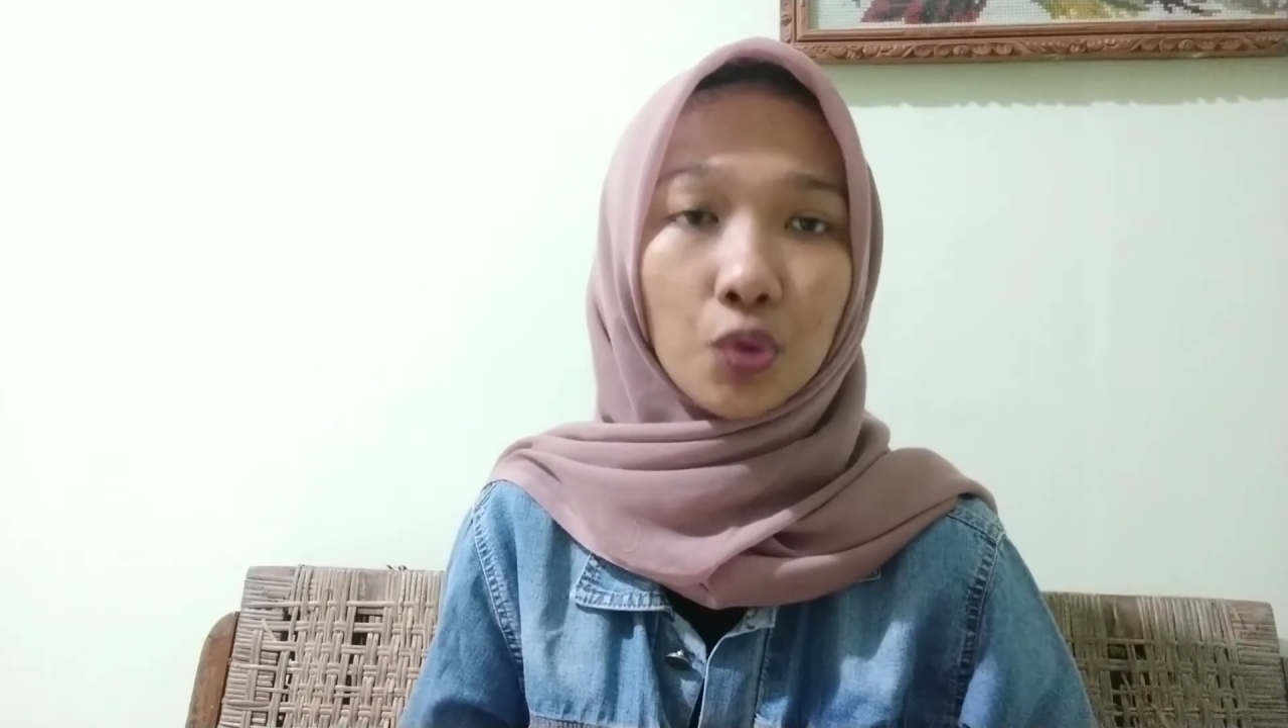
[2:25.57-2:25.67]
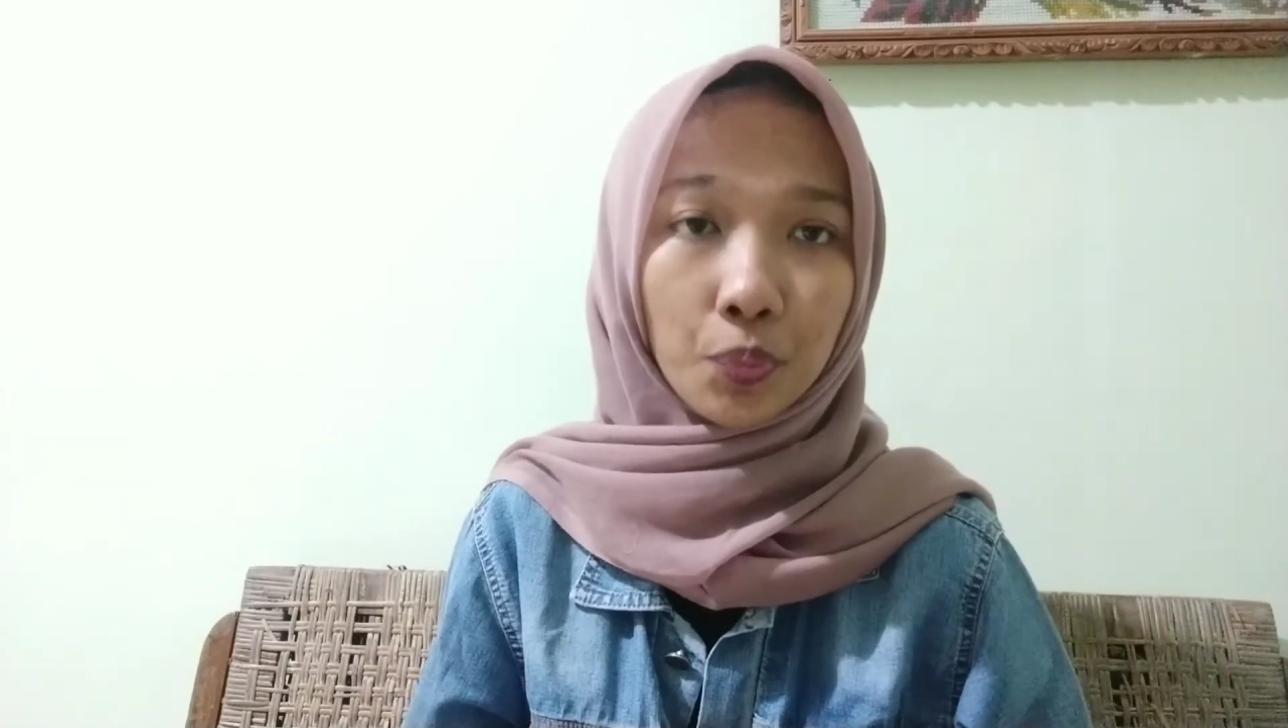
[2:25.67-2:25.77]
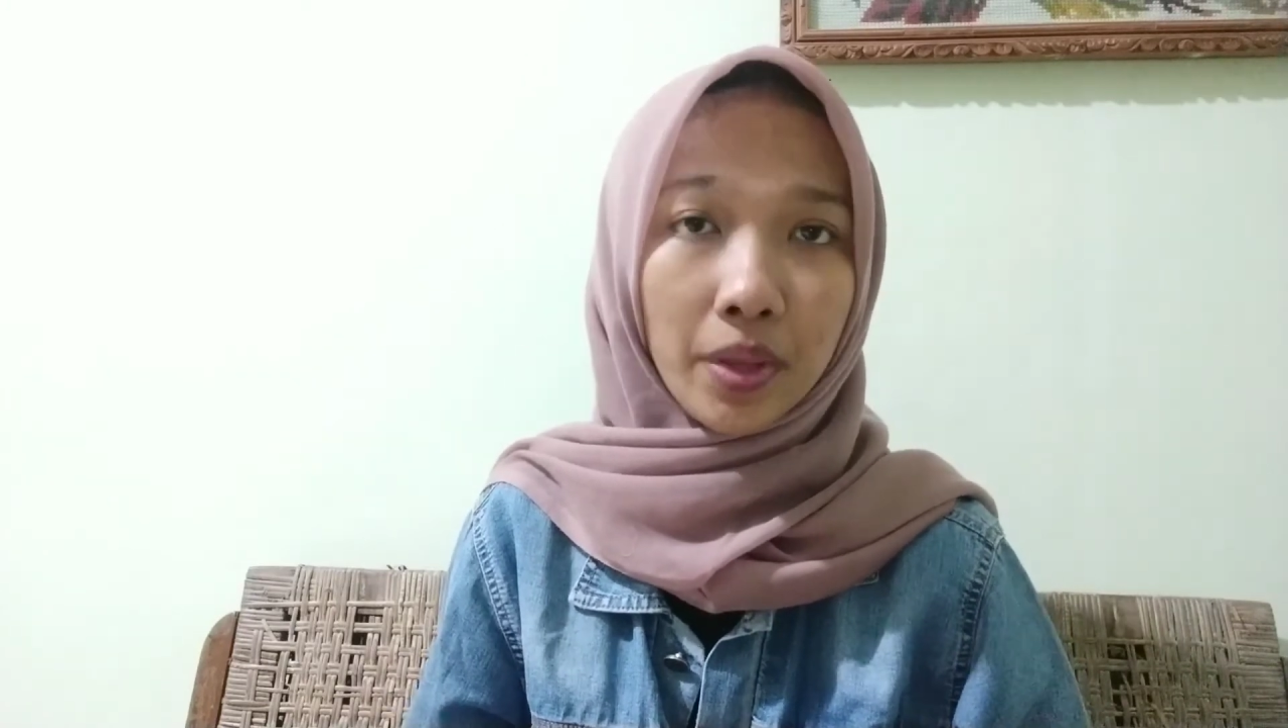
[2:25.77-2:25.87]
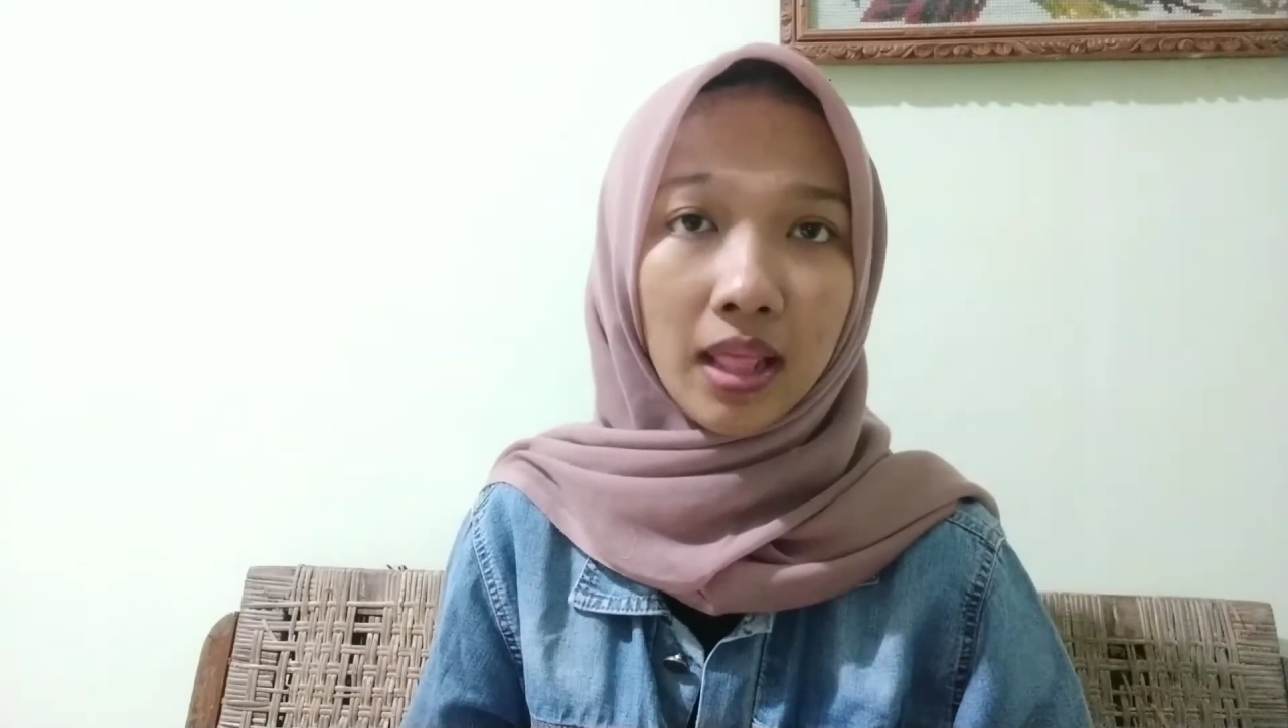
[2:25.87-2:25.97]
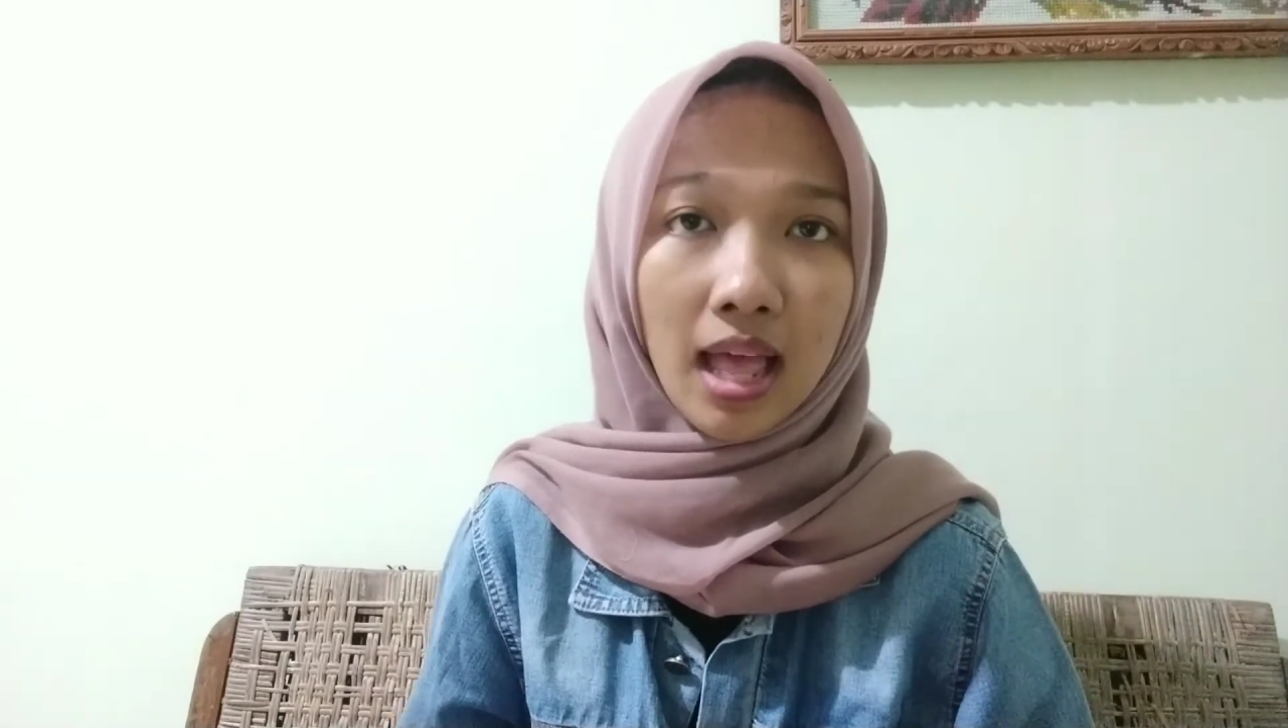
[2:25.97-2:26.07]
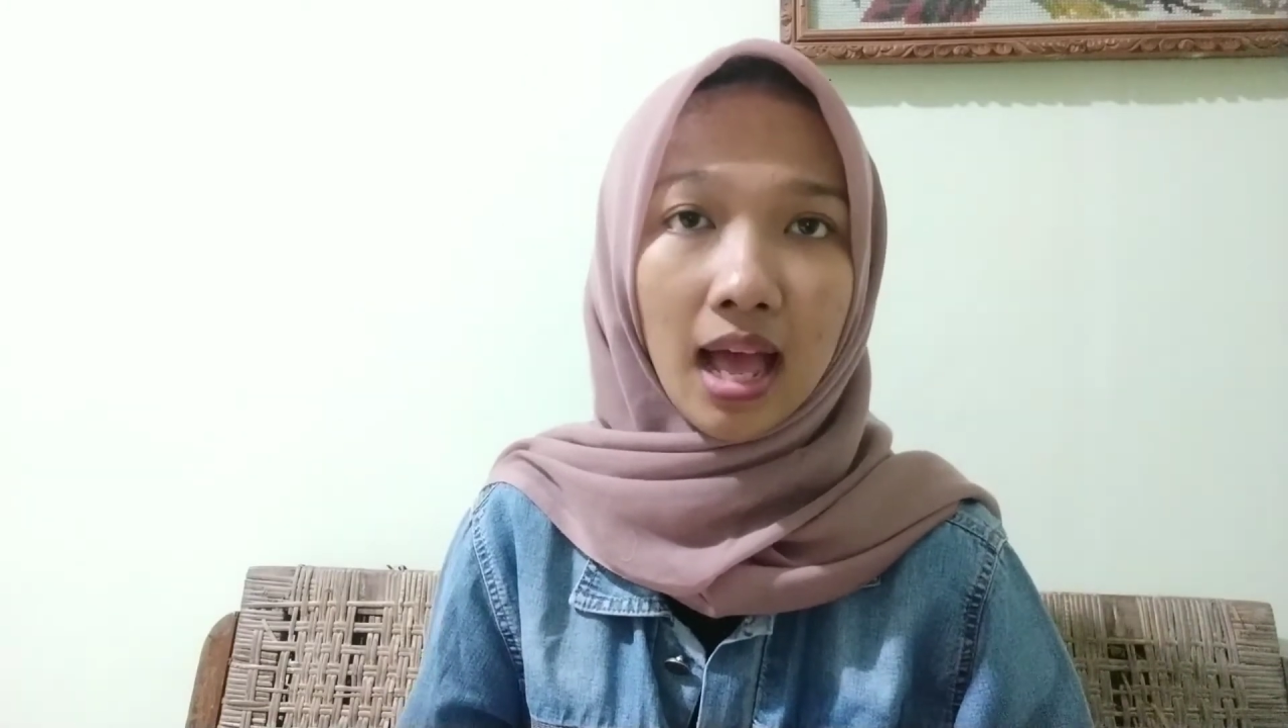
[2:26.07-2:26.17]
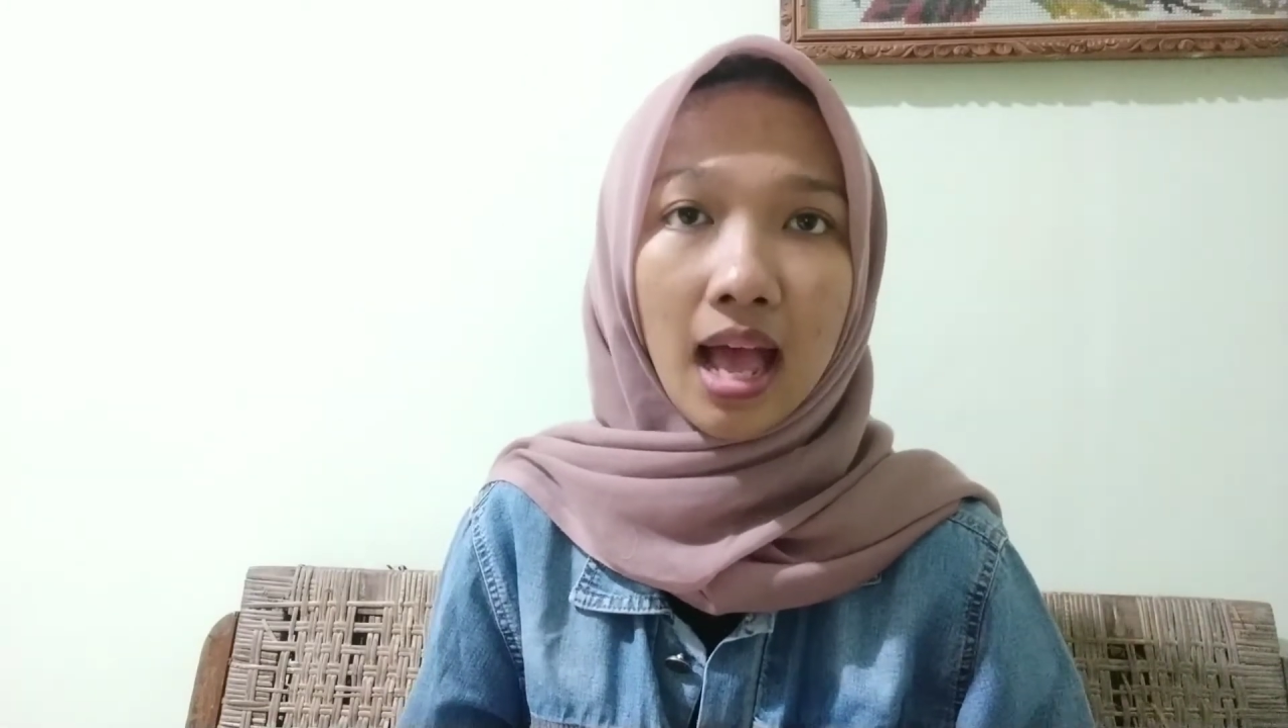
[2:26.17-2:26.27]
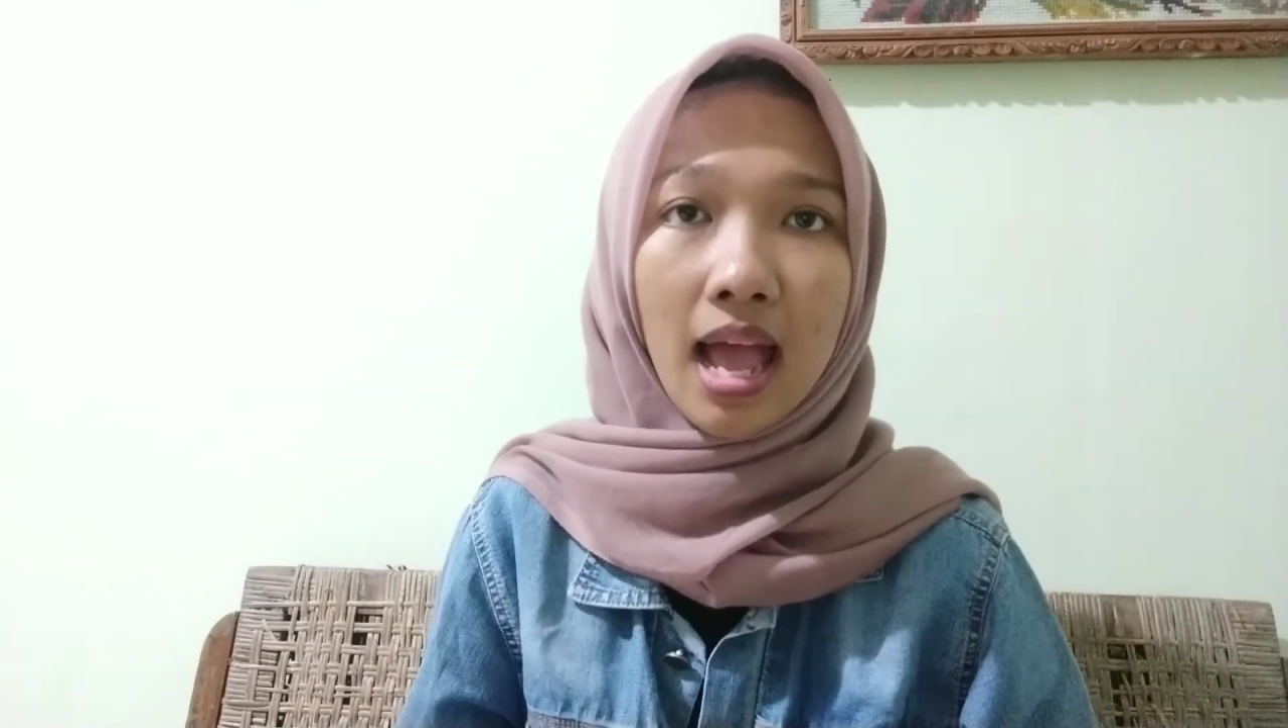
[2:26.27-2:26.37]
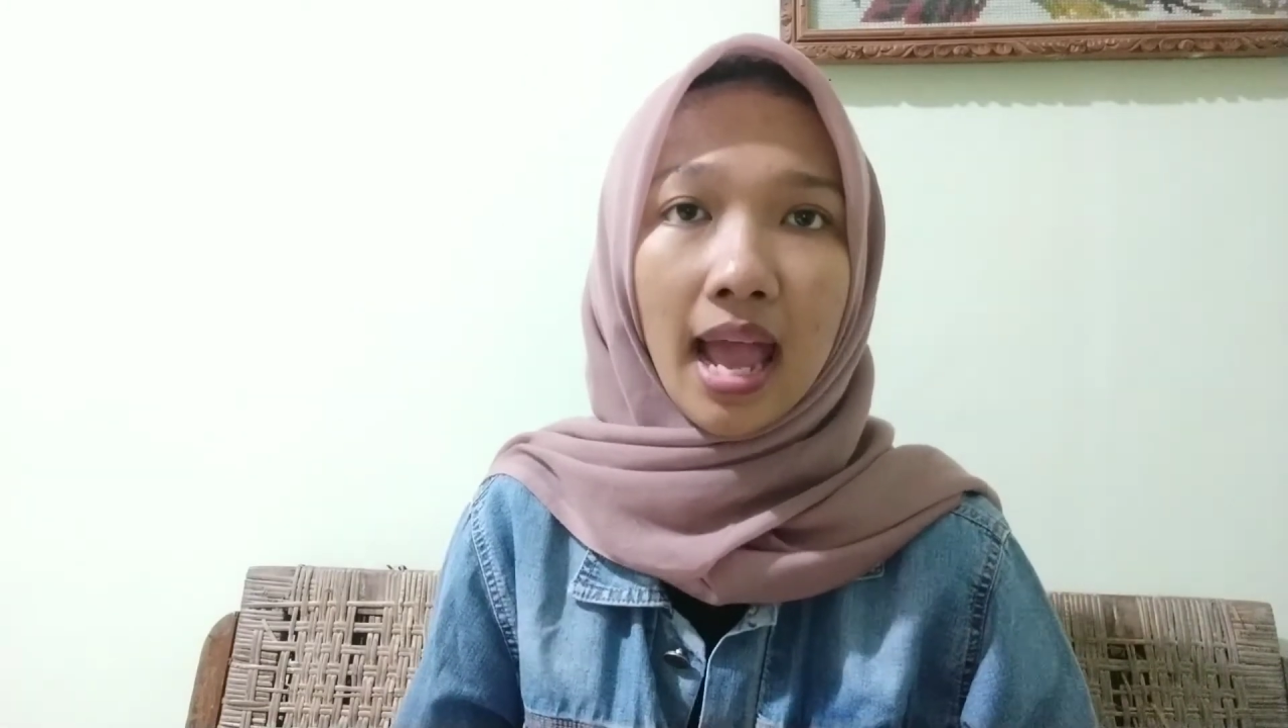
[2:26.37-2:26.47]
rubella